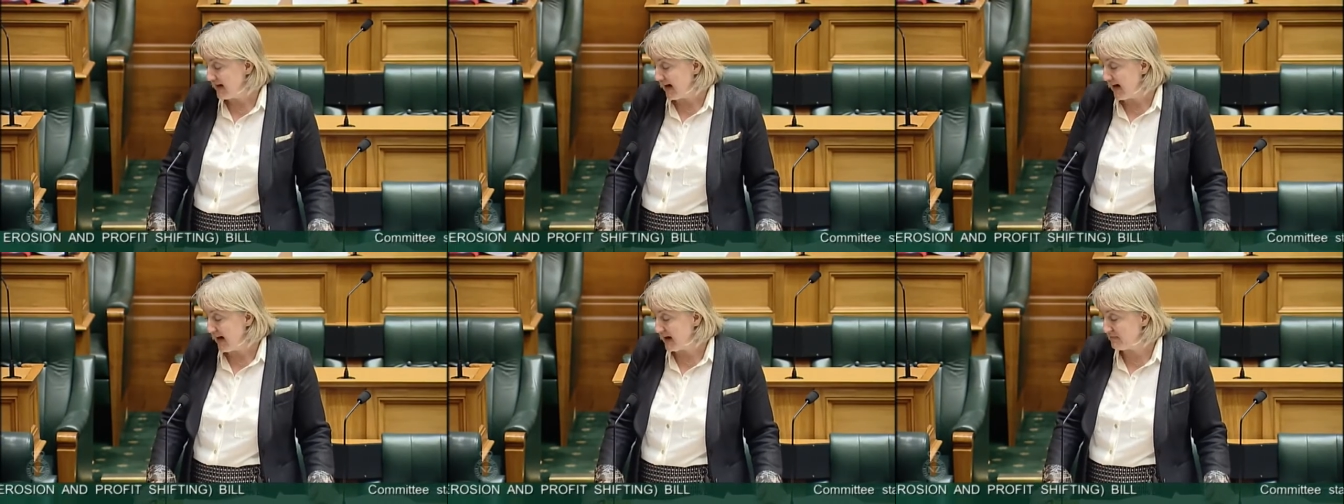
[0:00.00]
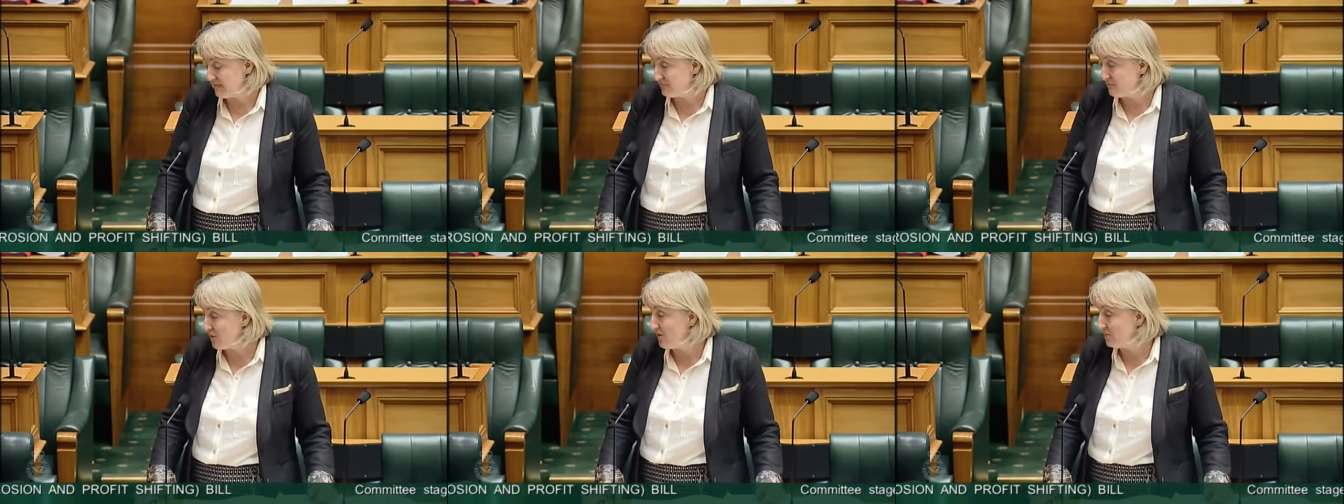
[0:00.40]
uh,
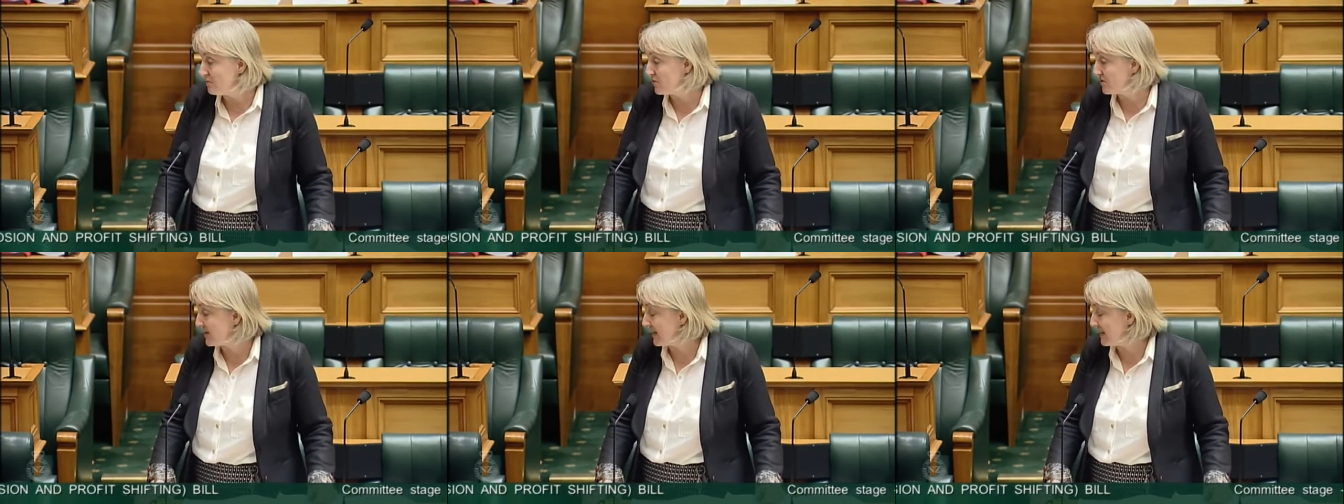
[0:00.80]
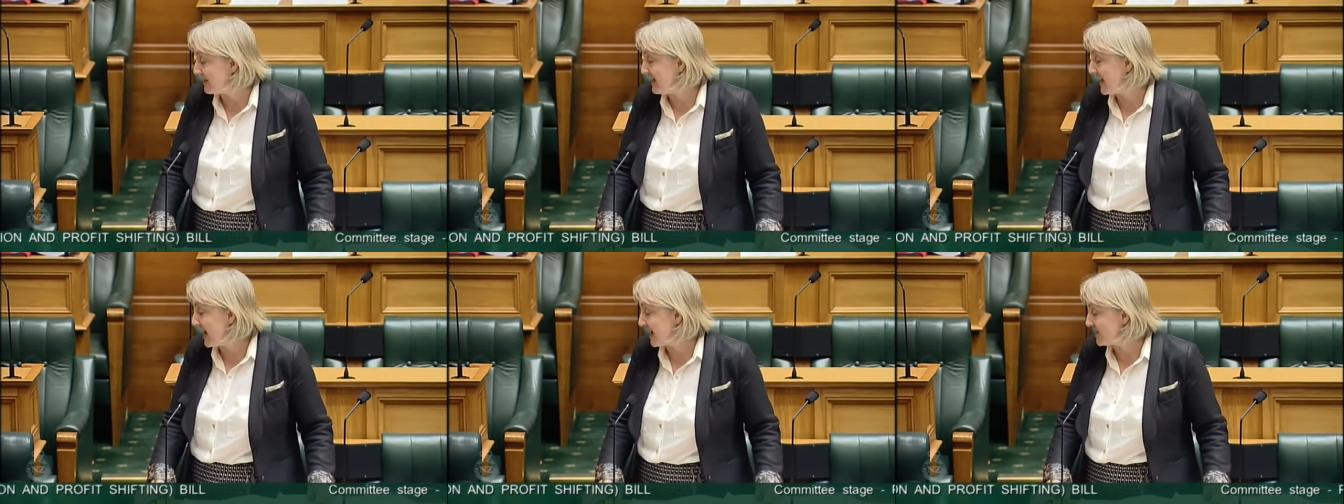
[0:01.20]
but more importantly
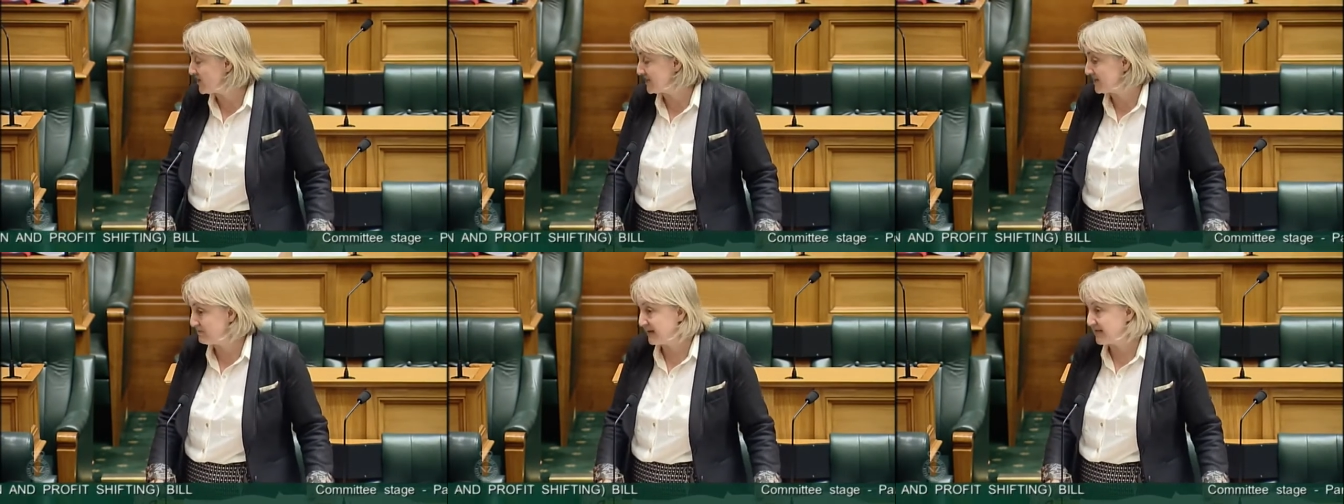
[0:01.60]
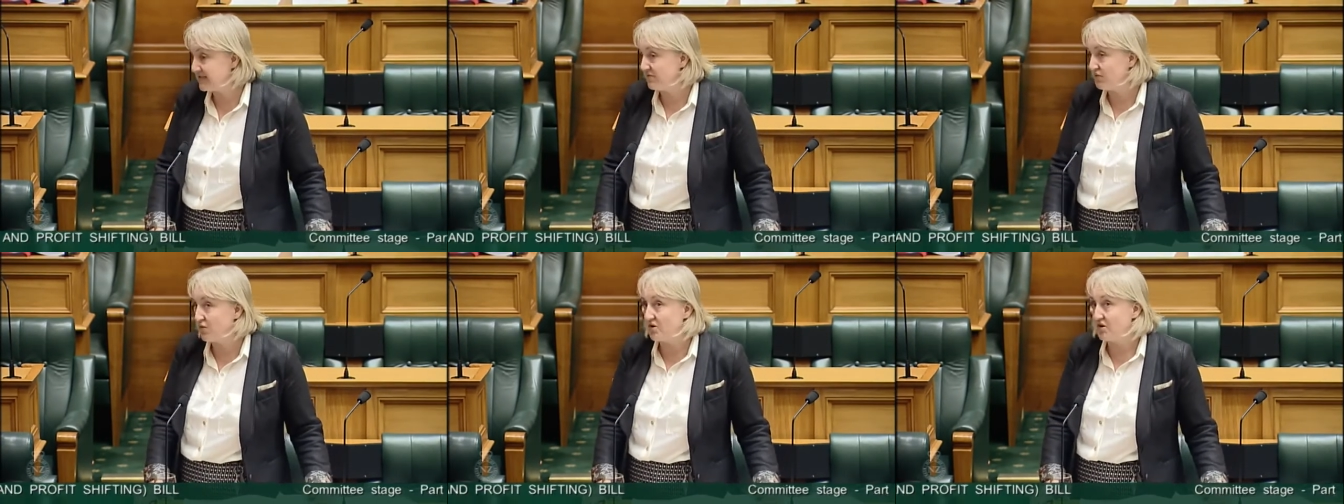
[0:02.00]
than that, actually, it's a piece
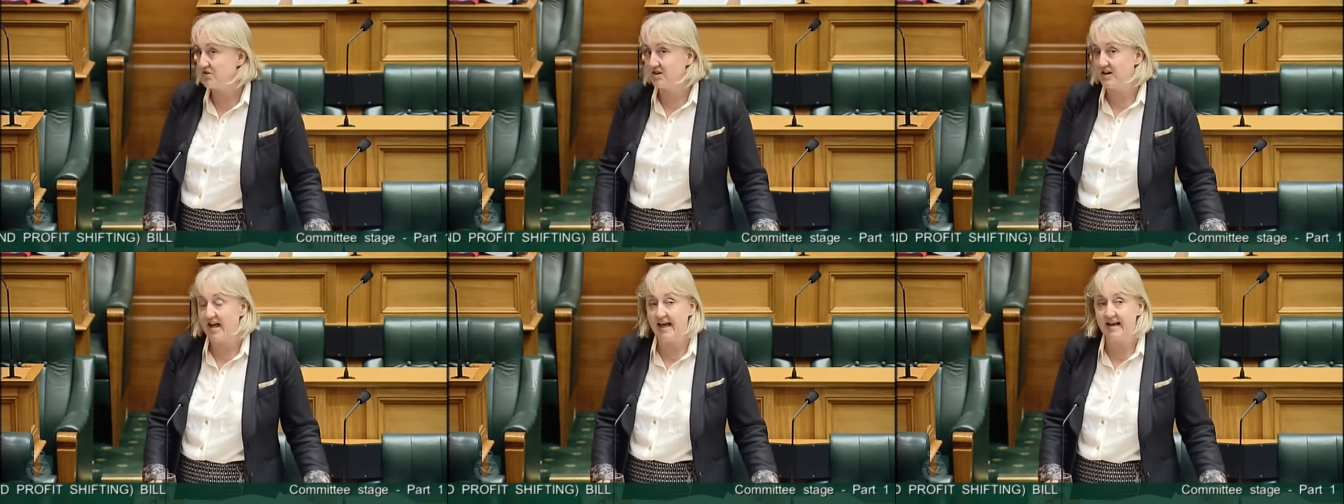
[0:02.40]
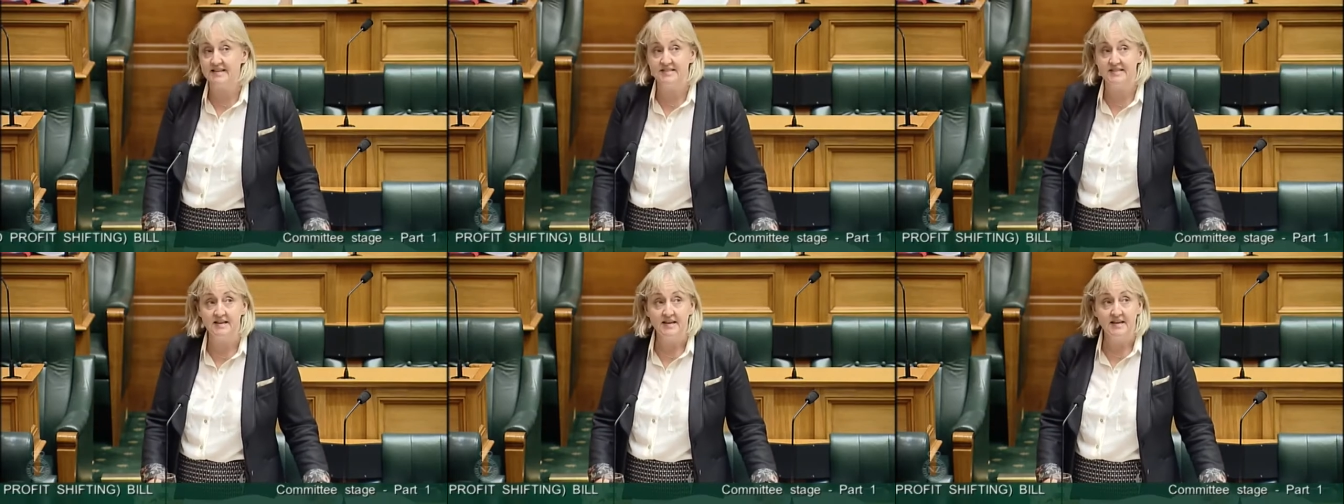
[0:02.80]
of work that
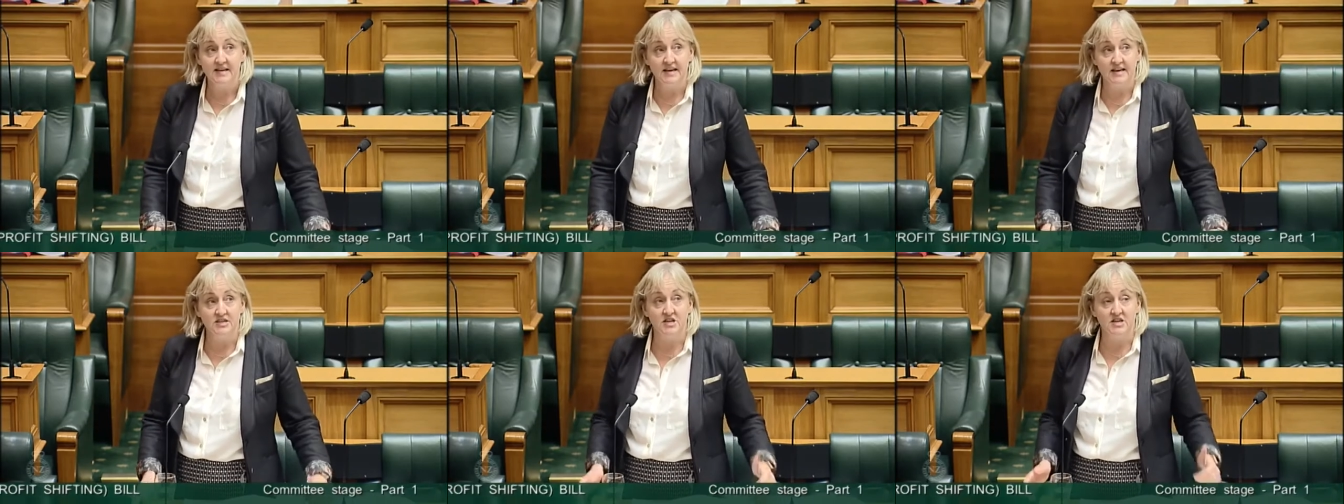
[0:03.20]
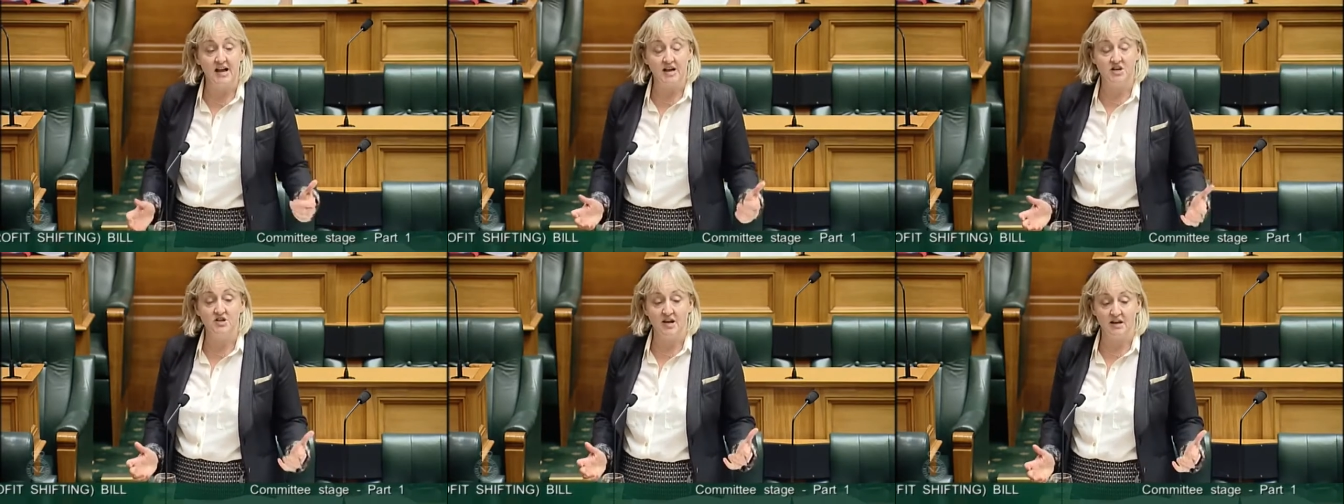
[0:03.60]
has
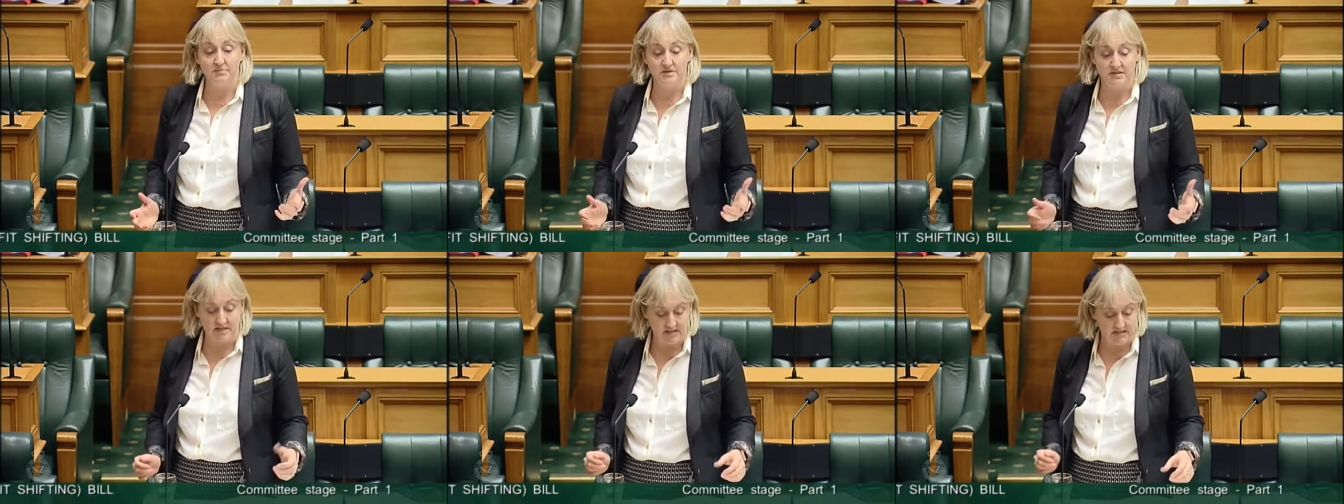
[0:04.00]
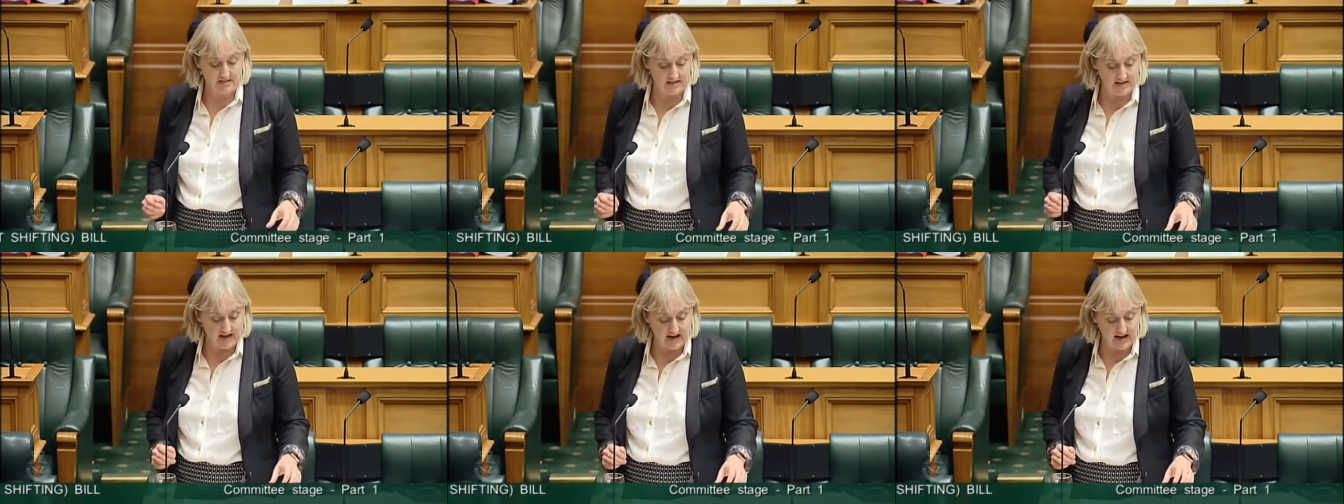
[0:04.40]
international
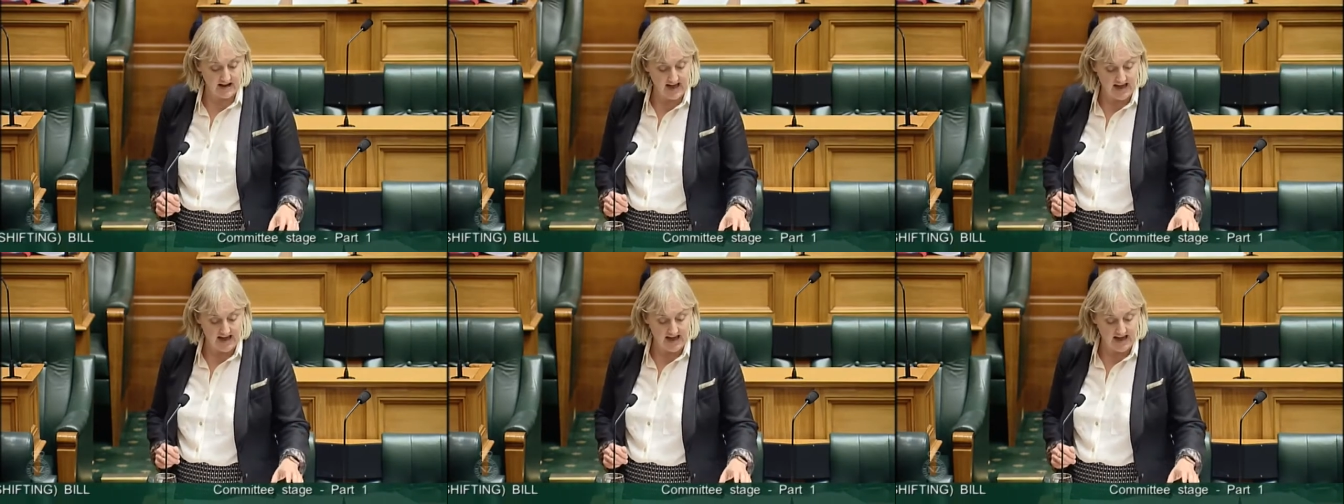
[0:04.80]
impetus uh,